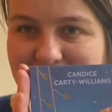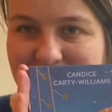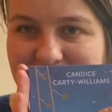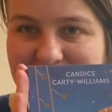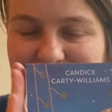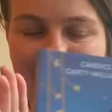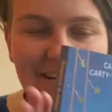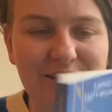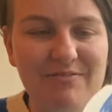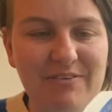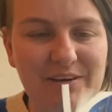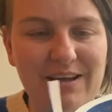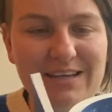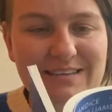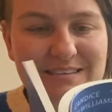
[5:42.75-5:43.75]
It's like, I feel
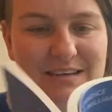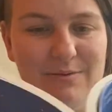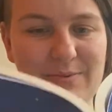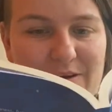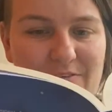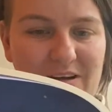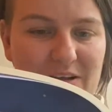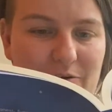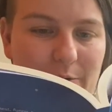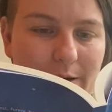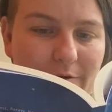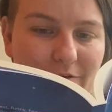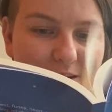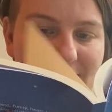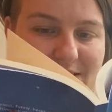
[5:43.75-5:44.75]
like it's going to be a really quick
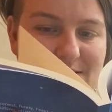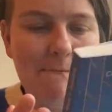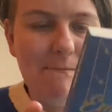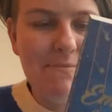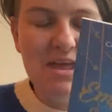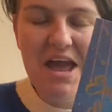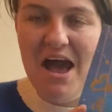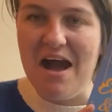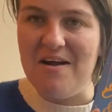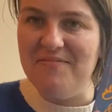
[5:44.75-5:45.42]
read. Yeah,